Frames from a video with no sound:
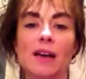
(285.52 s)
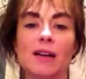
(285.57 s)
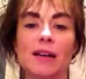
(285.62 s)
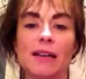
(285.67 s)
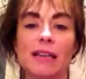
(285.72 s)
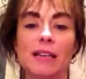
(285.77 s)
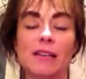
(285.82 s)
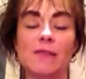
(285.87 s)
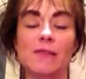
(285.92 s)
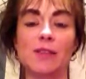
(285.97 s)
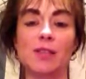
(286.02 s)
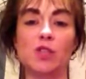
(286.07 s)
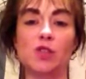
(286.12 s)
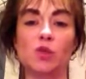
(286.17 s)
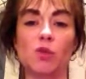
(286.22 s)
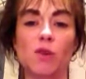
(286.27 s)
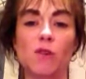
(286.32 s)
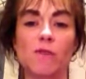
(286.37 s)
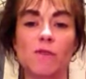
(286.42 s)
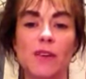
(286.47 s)

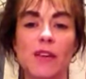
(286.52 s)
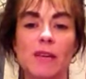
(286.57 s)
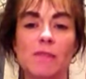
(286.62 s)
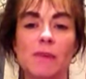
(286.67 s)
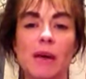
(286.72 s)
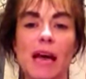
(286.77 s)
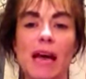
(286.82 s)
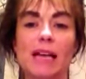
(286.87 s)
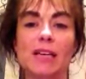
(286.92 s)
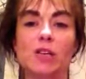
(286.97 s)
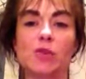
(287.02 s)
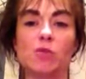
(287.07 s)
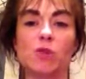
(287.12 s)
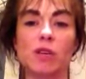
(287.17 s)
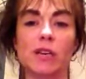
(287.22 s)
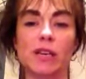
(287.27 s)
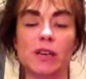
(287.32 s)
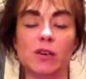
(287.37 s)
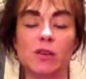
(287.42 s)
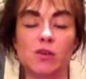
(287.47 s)
individual feedback. You will
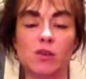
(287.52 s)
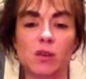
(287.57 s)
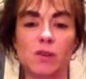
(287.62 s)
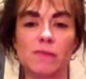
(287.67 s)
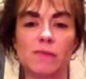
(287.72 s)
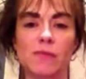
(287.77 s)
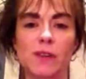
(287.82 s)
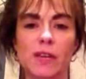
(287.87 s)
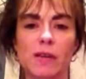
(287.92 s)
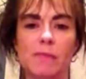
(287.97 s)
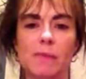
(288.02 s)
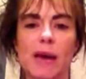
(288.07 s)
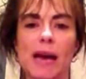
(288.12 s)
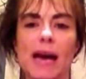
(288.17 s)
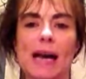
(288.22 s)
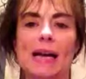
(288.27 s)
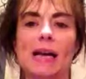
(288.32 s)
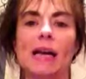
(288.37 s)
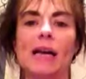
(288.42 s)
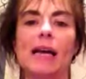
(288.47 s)
get a group
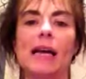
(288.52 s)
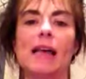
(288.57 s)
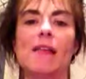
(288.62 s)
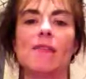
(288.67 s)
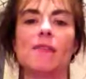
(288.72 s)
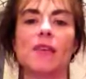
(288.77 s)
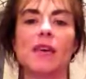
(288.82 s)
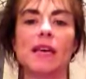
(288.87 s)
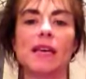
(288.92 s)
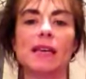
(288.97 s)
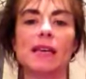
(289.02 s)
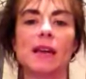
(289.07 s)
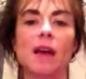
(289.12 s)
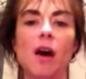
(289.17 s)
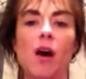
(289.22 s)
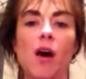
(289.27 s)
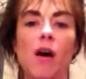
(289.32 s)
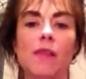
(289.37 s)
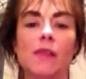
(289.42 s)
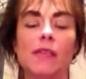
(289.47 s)
feedback. Then
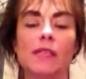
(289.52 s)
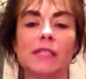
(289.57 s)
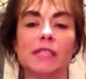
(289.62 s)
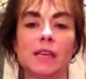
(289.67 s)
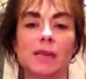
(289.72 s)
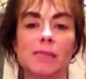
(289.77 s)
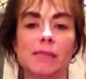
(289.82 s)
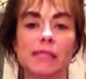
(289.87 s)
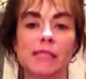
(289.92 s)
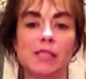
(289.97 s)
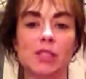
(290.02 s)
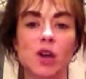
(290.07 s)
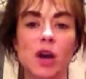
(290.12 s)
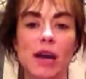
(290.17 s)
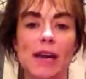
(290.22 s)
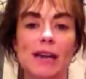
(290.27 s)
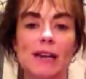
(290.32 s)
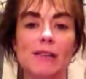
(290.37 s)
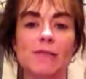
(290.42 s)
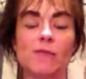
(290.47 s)
on the
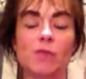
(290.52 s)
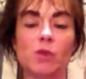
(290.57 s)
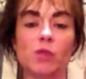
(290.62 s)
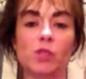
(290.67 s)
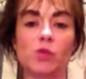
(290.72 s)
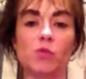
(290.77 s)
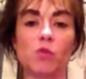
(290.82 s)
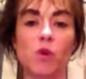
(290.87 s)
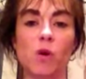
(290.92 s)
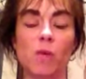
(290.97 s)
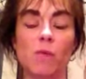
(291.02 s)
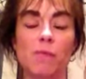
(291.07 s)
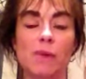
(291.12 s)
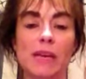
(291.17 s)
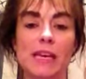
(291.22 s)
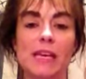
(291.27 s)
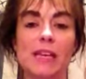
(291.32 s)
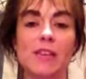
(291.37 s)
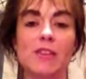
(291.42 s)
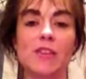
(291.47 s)
demonstrative, which will
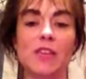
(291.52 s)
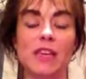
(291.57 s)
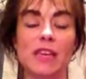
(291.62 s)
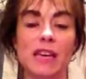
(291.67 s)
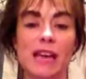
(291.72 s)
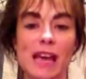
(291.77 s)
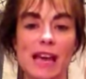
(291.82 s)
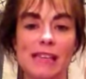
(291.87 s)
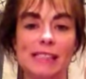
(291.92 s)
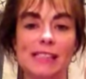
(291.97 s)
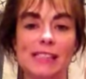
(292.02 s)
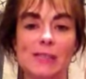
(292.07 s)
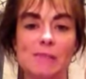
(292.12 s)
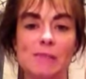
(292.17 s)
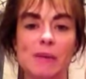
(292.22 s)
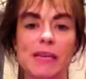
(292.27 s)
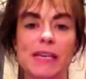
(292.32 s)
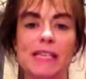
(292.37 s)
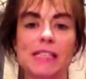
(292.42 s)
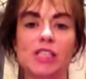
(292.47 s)
be the next
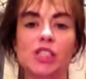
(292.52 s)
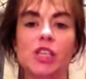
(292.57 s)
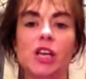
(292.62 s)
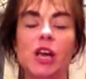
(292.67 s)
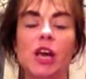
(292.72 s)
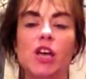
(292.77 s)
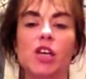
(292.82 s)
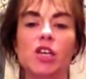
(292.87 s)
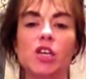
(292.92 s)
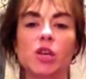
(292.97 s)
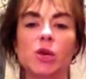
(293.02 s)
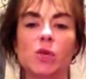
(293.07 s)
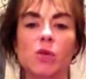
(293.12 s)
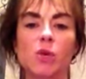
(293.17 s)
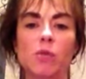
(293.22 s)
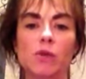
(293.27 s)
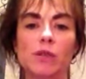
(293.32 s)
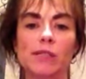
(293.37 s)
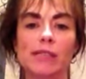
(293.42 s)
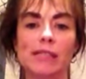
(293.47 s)
speech, you
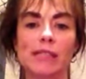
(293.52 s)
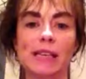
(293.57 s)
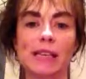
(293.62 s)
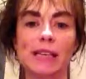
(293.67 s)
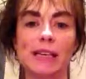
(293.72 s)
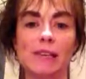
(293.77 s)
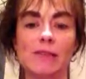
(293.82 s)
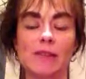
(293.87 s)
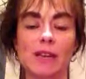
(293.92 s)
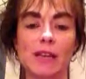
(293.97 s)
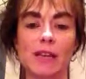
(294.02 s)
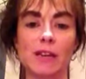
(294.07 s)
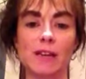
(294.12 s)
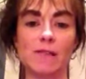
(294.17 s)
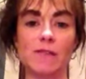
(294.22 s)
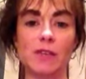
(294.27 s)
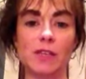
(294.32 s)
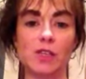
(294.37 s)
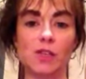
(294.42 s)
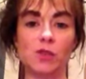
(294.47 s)
will receive
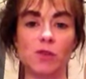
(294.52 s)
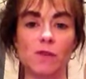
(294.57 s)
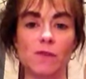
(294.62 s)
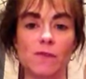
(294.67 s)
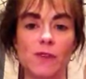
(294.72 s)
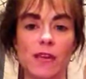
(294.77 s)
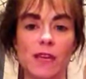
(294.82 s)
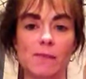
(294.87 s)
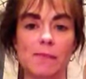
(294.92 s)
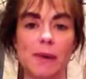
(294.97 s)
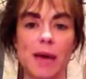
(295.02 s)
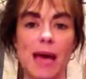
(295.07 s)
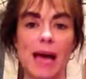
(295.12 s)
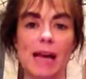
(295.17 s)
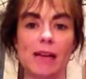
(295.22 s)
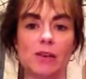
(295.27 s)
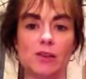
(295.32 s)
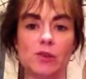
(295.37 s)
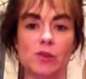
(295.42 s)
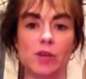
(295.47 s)
individual
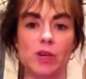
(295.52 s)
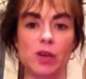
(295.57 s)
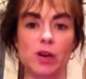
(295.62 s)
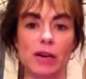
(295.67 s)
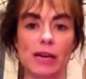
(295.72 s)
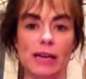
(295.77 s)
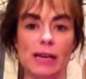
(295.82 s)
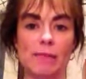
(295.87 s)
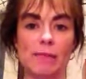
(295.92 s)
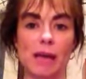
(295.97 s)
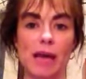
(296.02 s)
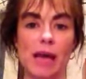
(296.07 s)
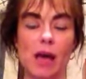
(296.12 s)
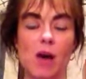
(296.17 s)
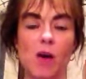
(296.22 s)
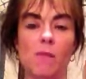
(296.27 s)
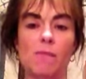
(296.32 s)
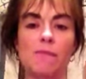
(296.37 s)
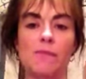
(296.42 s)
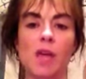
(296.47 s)
feedback through your
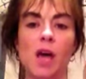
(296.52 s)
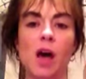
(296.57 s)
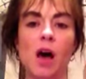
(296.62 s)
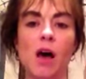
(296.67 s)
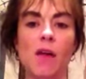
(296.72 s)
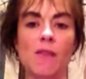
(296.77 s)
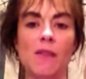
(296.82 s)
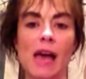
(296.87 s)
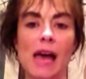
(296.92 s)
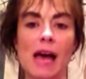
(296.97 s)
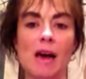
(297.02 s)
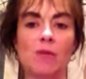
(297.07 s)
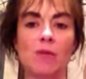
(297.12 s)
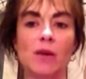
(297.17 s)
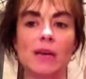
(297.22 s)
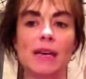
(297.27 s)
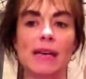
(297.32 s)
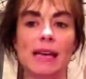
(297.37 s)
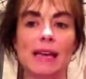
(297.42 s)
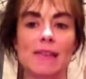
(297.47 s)
email. on that
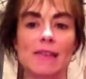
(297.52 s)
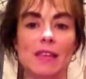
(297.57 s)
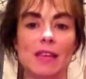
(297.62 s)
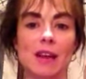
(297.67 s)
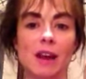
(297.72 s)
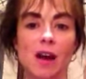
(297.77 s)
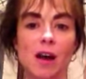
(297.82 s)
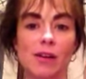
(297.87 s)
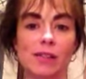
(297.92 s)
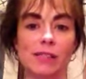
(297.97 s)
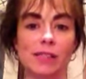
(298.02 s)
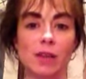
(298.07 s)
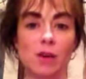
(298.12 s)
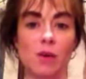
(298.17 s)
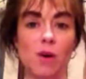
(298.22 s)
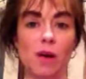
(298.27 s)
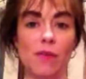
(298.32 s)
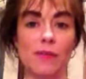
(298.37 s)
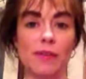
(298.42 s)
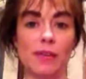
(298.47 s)
one, and then also
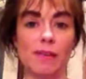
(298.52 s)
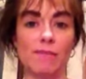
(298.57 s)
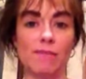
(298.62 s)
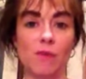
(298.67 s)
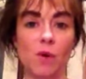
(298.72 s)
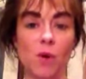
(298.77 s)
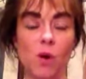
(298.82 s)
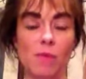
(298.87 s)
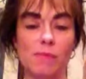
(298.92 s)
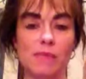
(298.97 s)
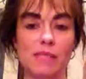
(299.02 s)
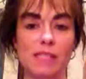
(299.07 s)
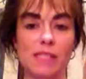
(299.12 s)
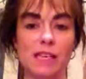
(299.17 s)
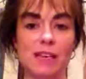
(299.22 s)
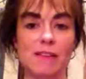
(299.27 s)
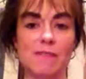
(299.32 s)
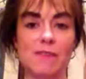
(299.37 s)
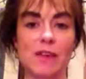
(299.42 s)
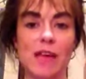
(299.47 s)
on the
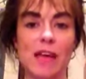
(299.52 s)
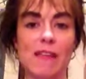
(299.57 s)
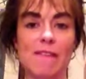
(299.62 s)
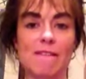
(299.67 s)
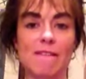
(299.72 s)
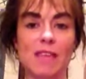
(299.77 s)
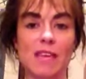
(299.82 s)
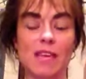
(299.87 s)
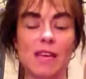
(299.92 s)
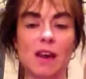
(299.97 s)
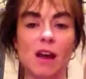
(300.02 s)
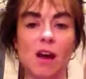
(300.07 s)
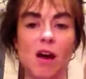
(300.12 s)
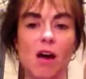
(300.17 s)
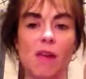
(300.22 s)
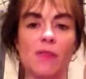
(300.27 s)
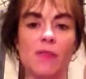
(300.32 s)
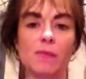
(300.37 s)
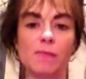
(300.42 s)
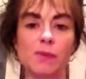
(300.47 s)
informative, and then
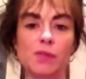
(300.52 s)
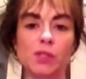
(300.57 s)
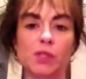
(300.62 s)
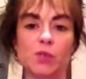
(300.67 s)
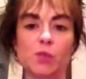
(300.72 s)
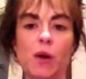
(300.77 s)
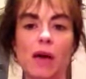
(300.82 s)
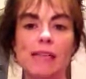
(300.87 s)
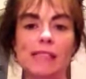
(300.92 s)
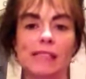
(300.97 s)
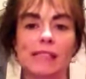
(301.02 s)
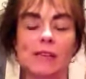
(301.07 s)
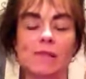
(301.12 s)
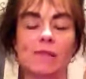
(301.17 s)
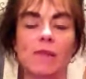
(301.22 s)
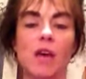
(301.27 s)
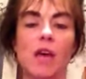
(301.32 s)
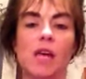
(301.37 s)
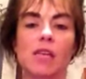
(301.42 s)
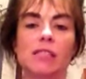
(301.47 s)
on the persuasive.
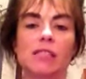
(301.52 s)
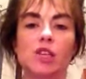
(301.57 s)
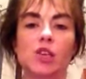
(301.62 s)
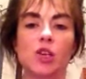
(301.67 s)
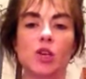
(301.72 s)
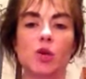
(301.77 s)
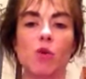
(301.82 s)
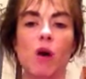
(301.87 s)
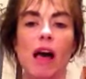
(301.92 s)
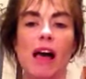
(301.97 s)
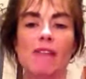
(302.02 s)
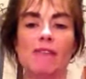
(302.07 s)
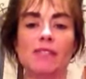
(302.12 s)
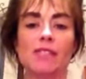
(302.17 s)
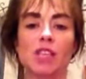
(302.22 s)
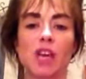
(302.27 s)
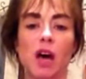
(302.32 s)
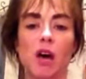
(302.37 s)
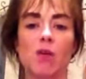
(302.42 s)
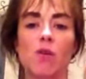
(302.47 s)
So you will have a
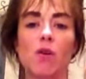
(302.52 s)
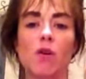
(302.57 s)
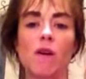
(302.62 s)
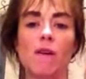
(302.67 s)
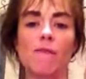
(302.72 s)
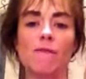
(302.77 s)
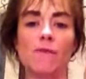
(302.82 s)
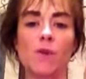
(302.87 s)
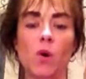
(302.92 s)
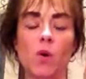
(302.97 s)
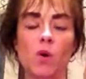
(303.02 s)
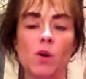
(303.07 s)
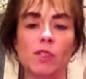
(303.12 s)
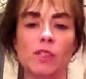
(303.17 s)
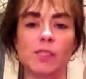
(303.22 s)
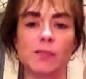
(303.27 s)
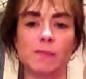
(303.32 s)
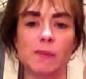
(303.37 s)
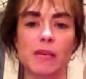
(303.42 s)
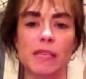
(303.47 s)
total of 4
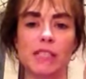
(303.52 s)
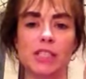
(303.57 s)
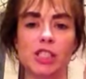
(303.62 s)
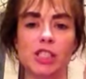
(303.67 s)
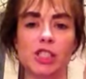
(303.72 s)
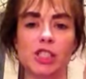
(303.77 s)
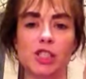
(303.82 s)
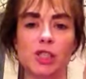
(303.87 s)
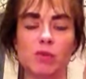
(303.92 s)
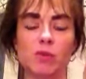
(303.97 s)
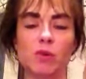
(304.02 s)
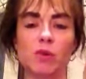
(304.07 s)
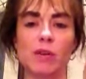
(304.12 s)
speeches you will